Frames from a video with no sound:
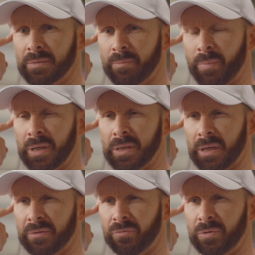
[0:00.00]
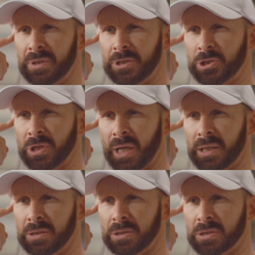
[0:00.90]
my life really
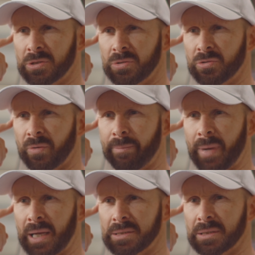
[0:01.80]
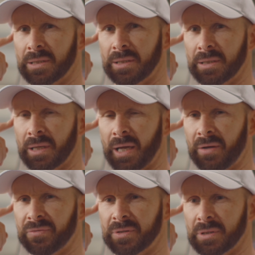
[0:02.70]
changed dramatically
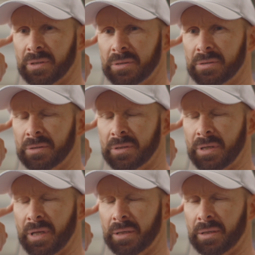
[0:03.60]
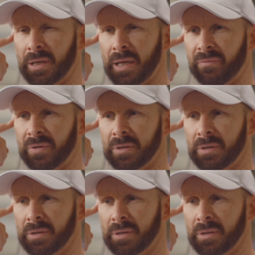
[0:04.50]
after 9-11